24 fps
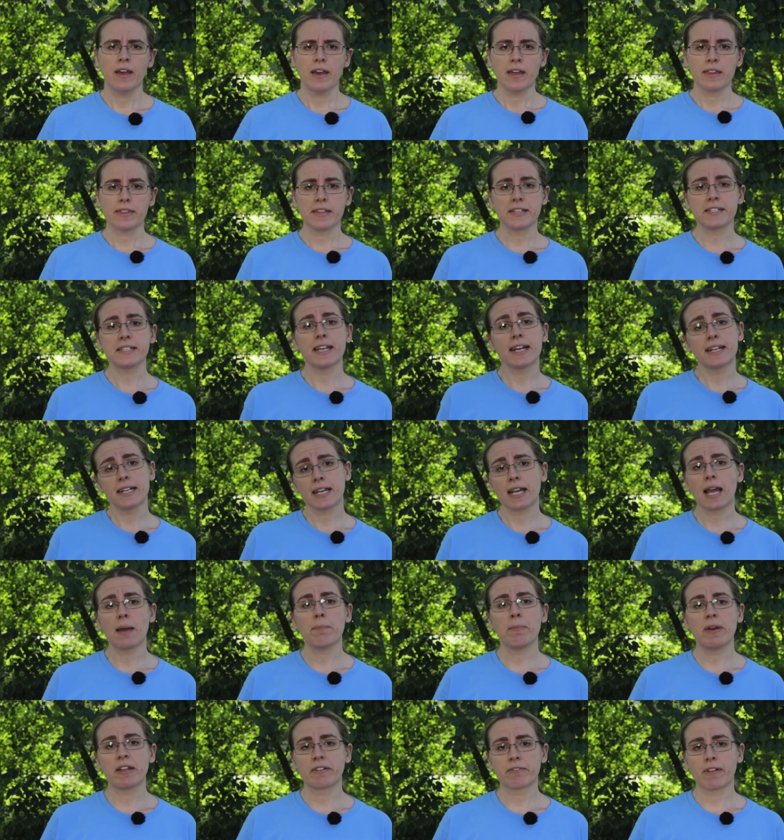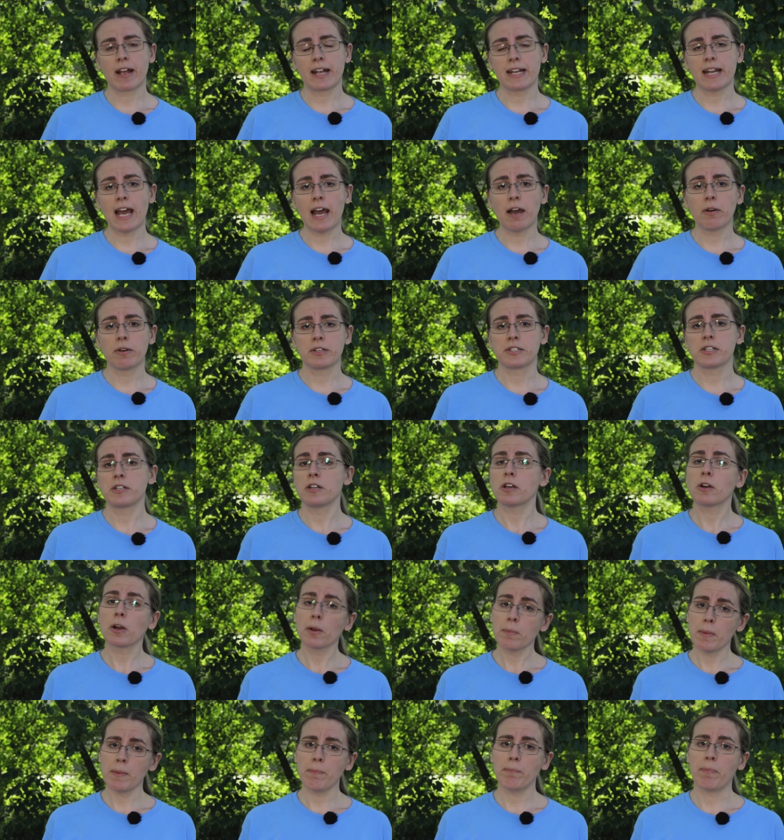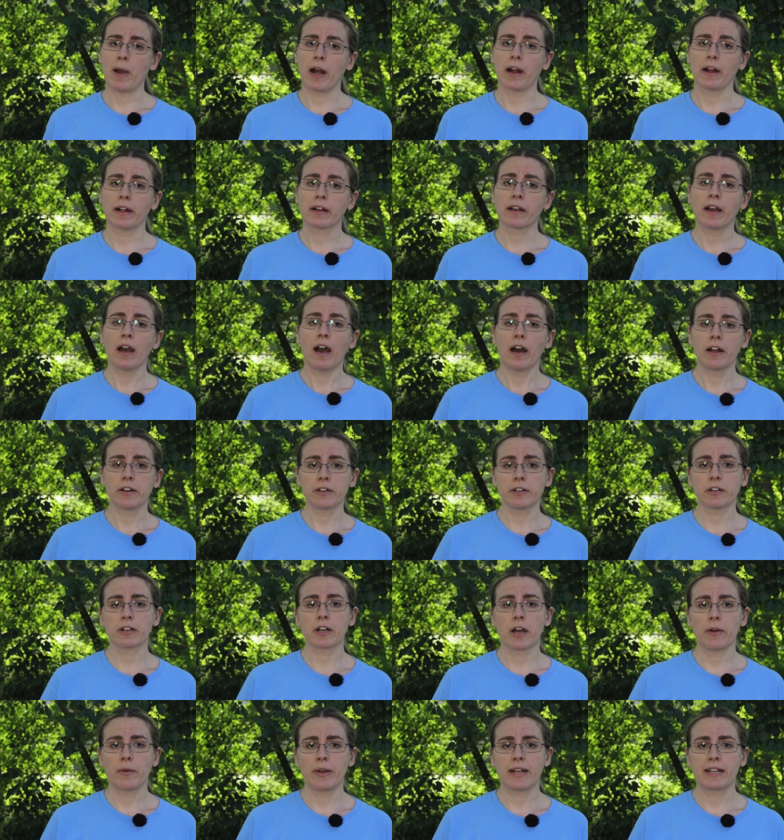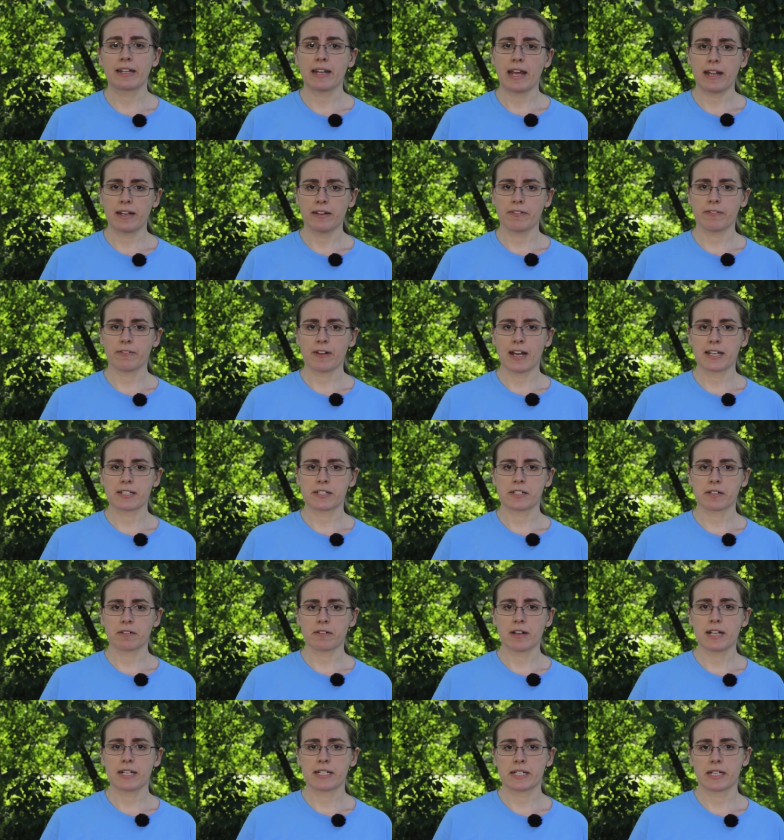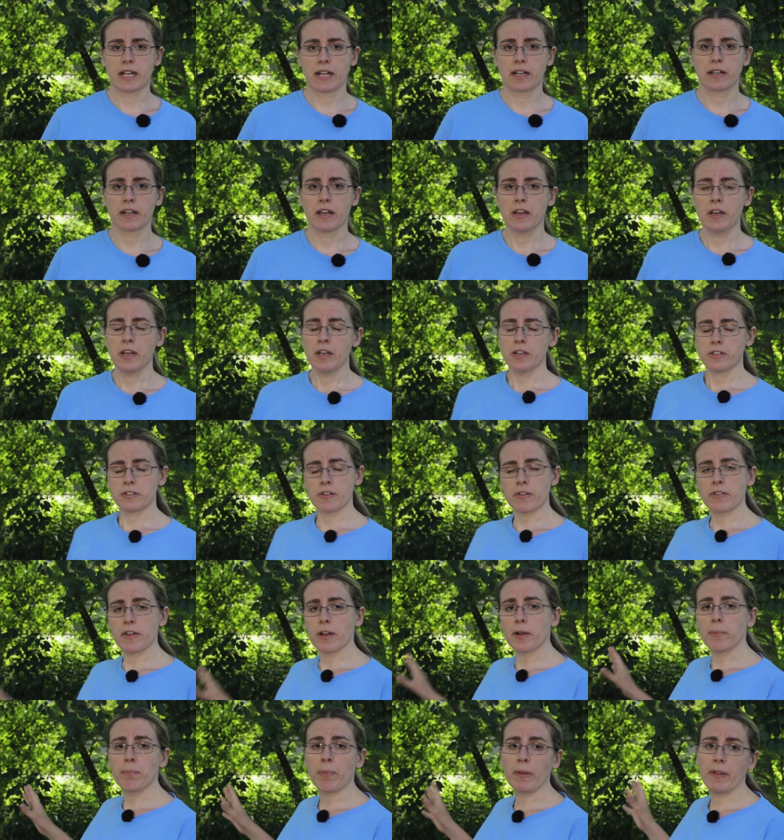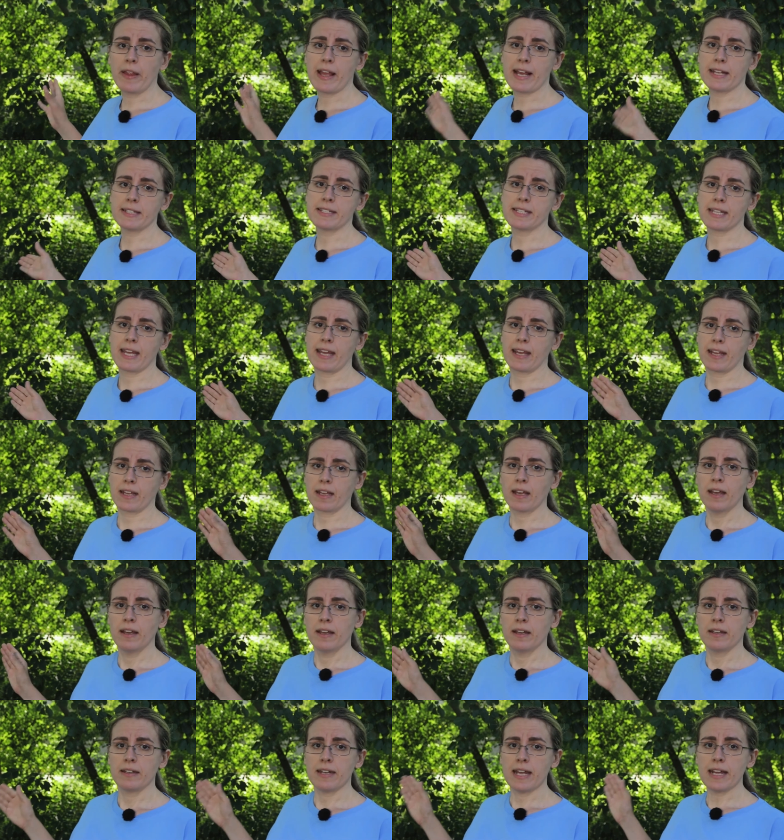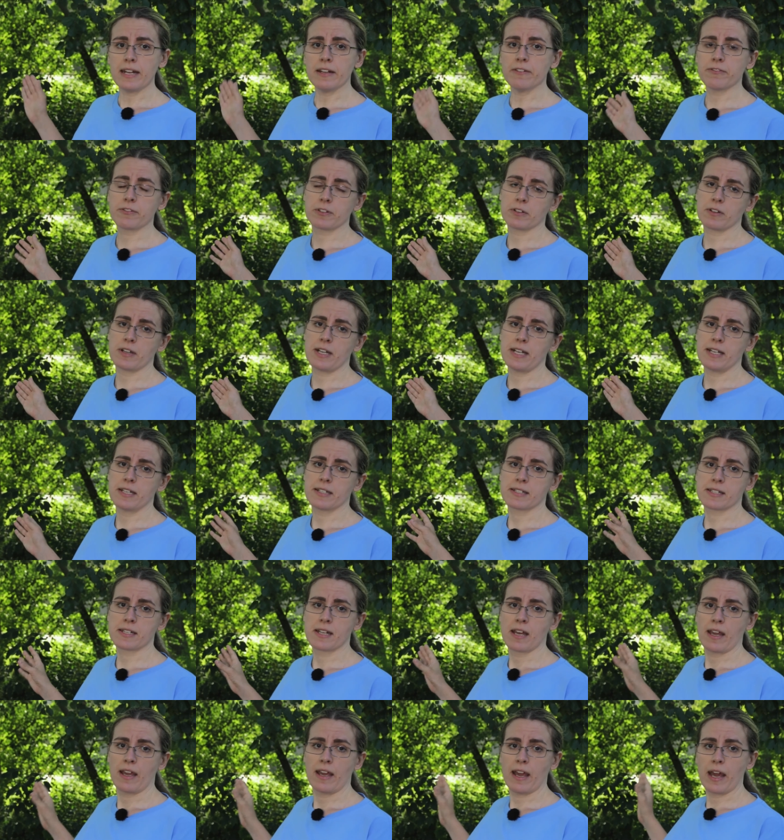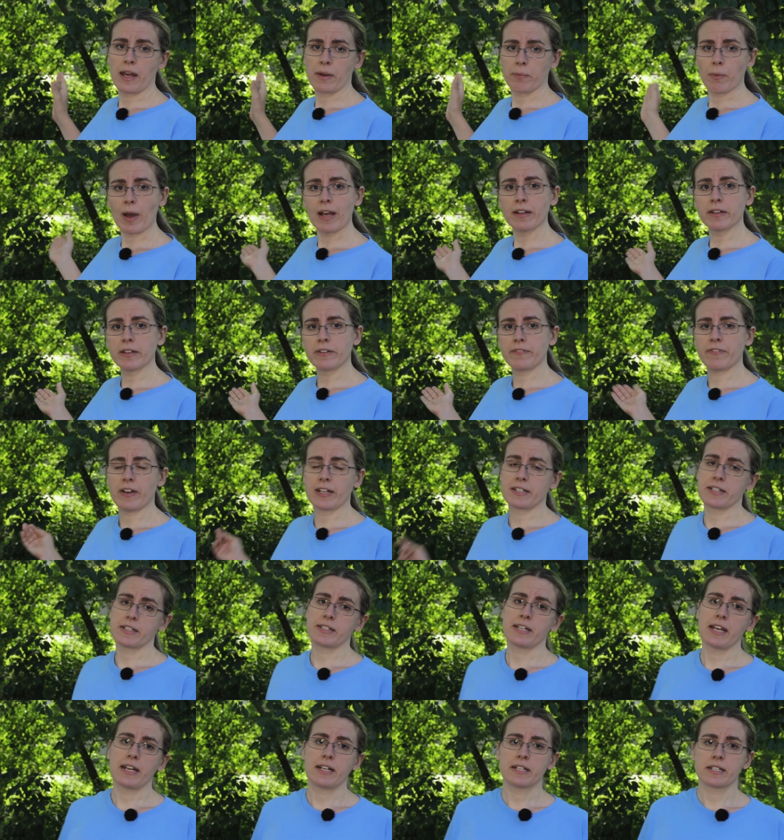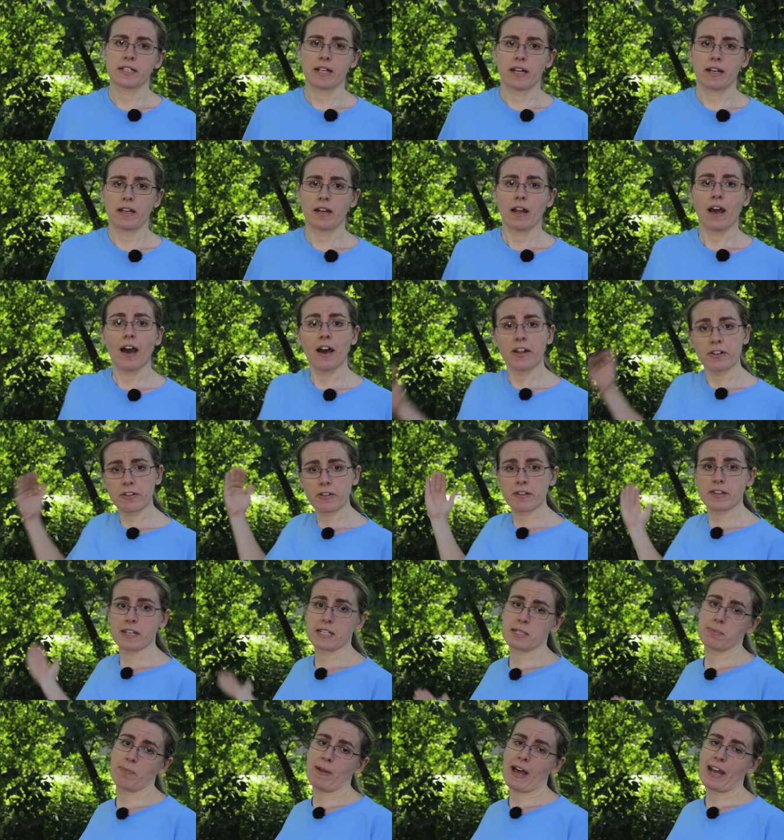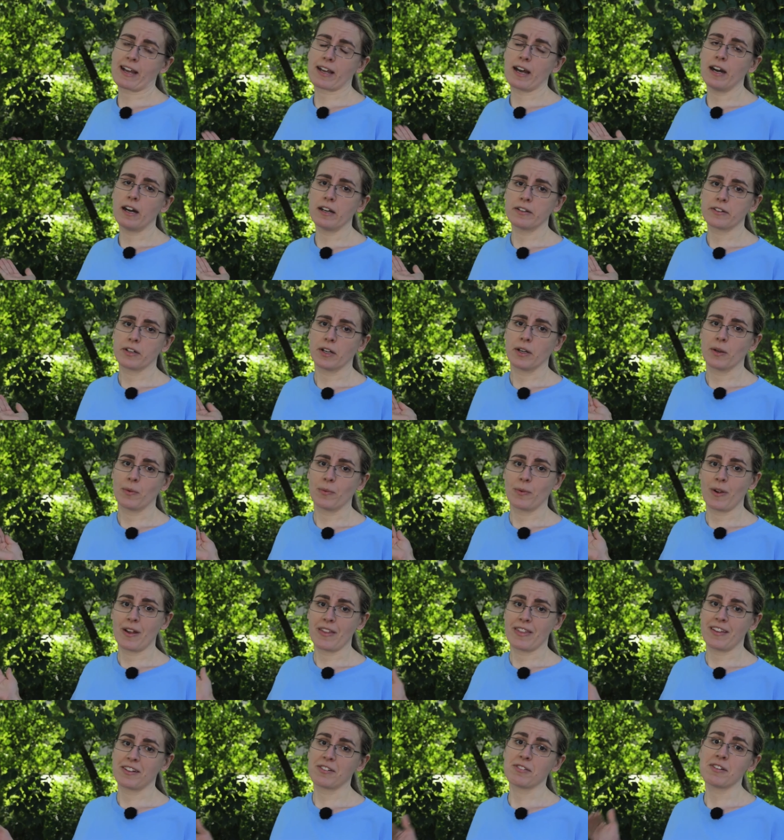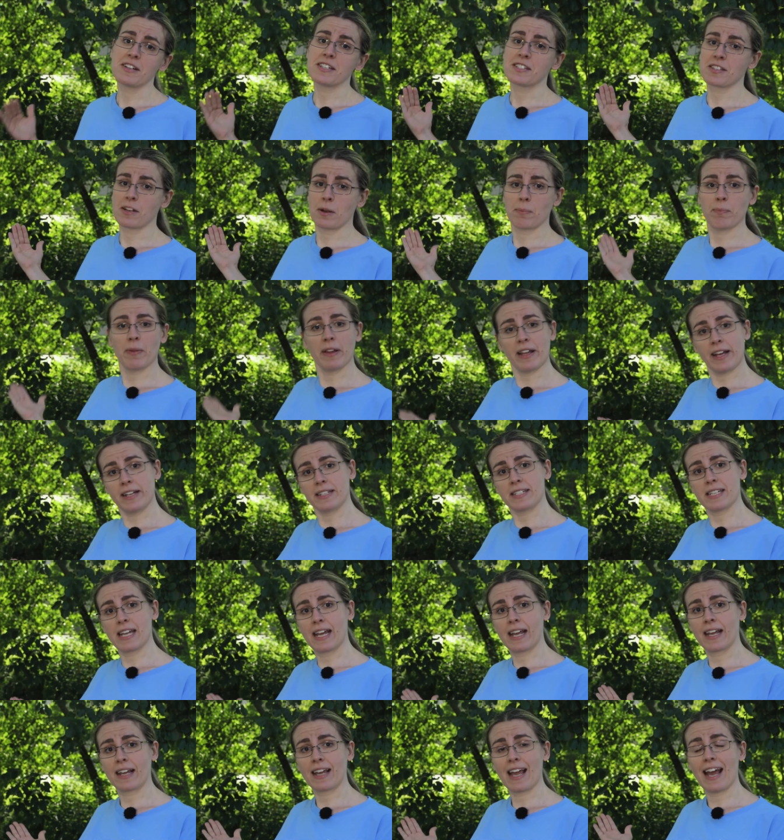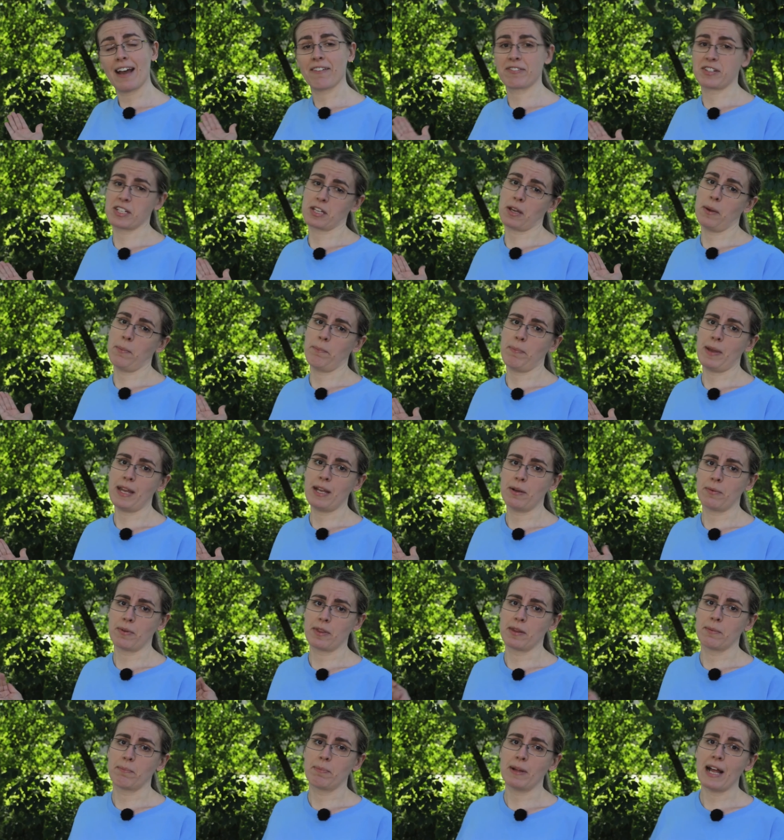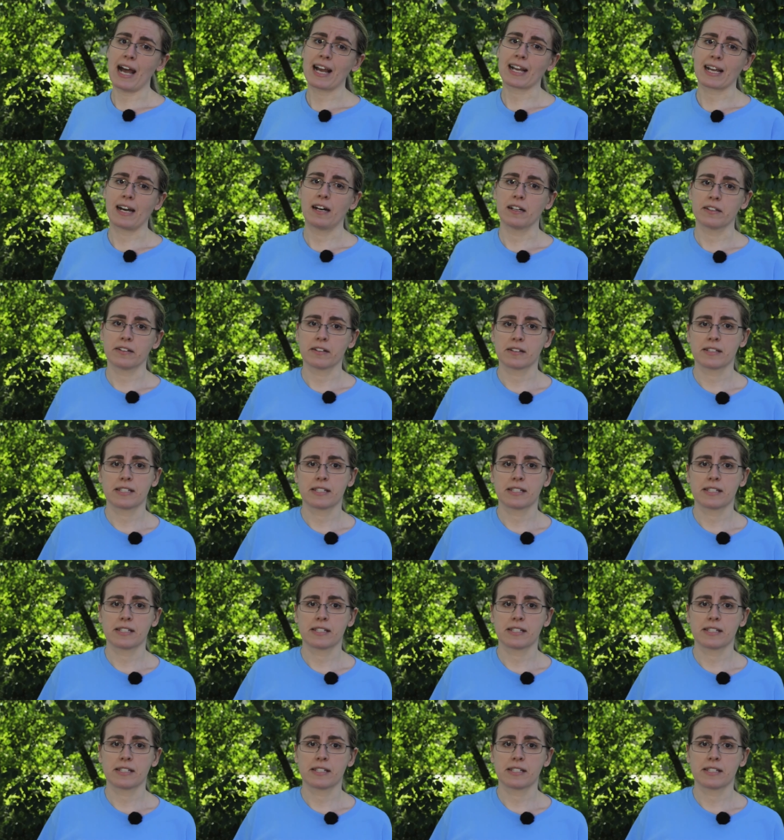The setting I'm in right now is an urban park undergoing native restoration, so they're planting native trees and wetland vegetation under this black alder, where the trees they're planting have to compete with the black alder